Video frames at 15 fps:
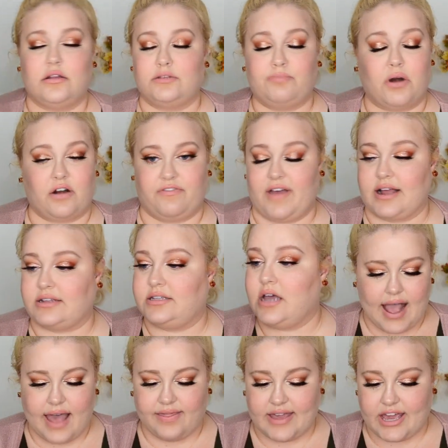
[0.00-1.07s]
Perfect.
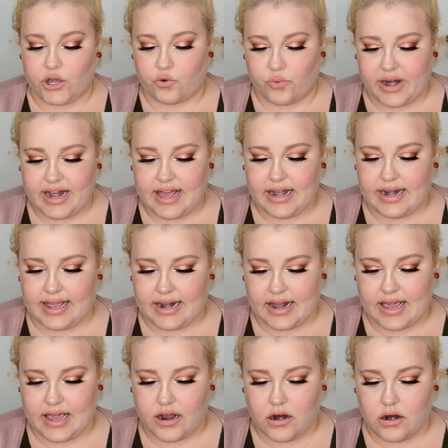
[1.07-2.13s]
And the ingredient in
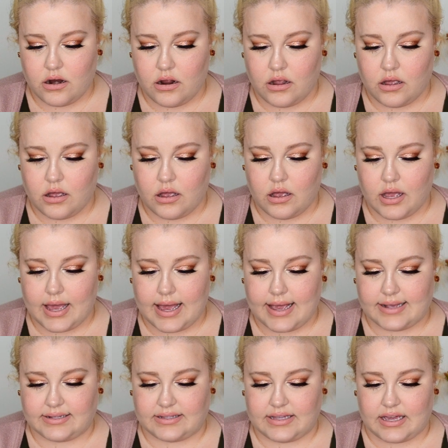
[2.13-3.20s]
here
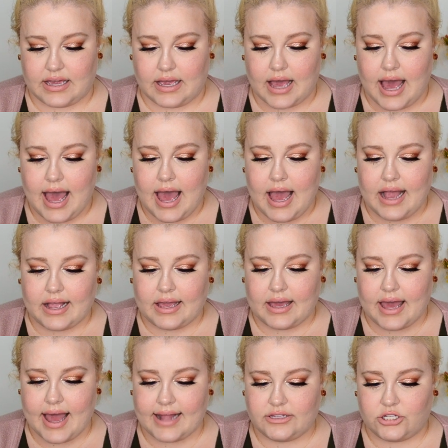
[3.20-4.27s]
is the
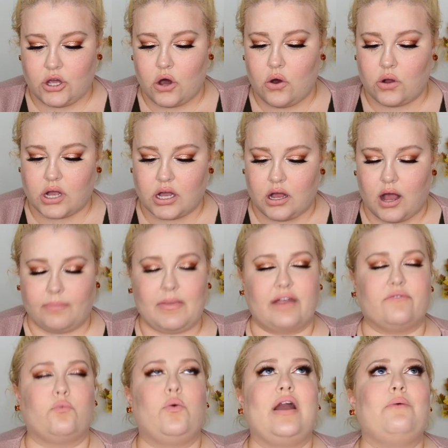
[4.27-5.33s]
keto, I'm
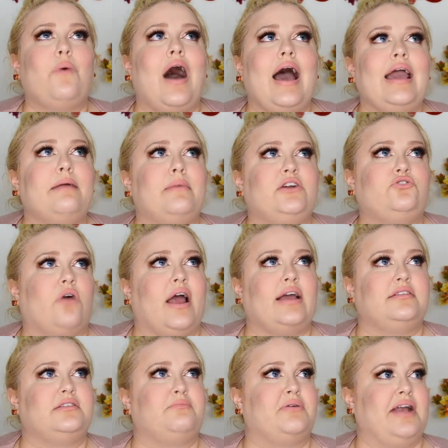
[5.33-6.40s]
not, what, why am I
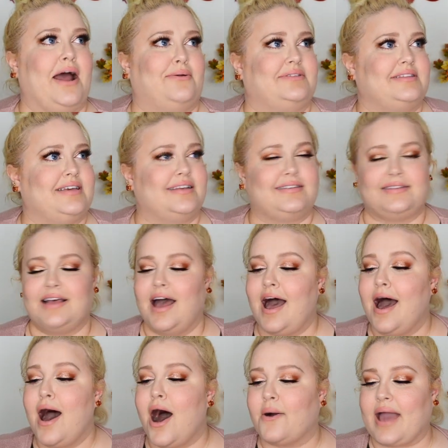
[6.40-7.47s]
trying to pronounce this?
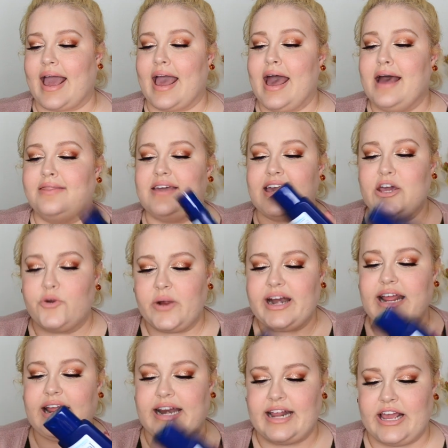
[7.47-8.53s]
Okay, the
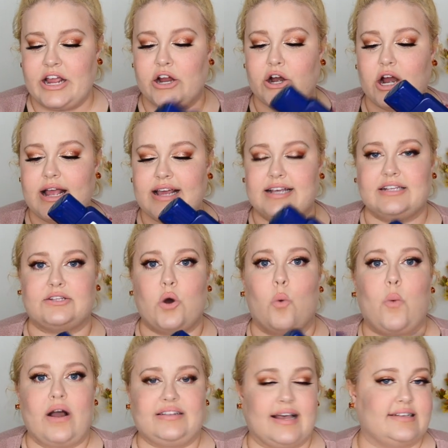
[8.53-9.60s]
ingredient in here is
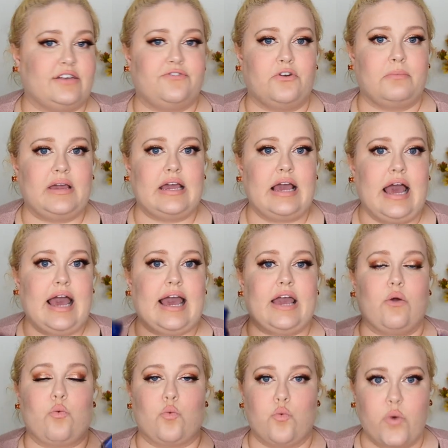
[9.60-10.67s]
what does it for me.
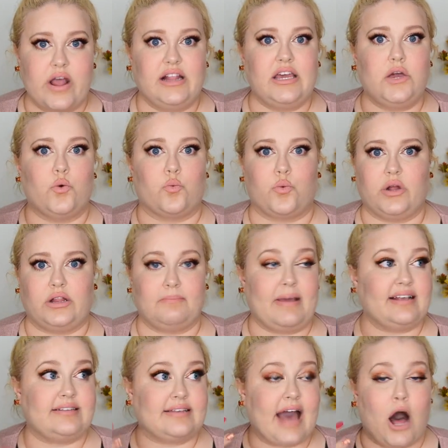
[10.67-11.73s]
It really, really,
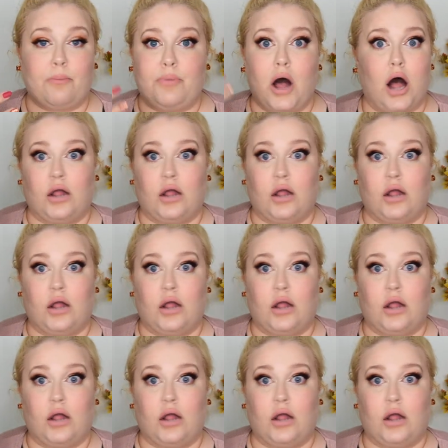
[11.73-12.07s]
my scalp